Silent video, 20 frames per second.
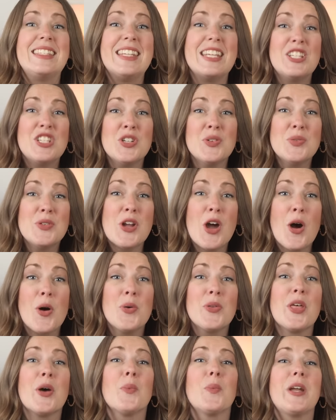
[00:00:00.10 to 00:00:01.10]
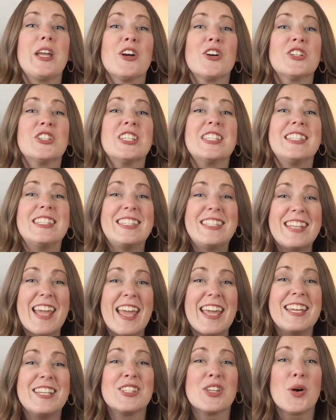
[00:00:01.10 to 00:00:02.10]
Did you know that we are just
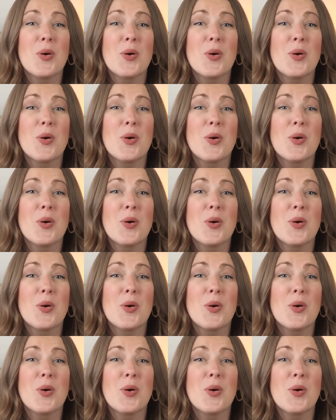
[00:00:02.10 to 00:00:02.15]
days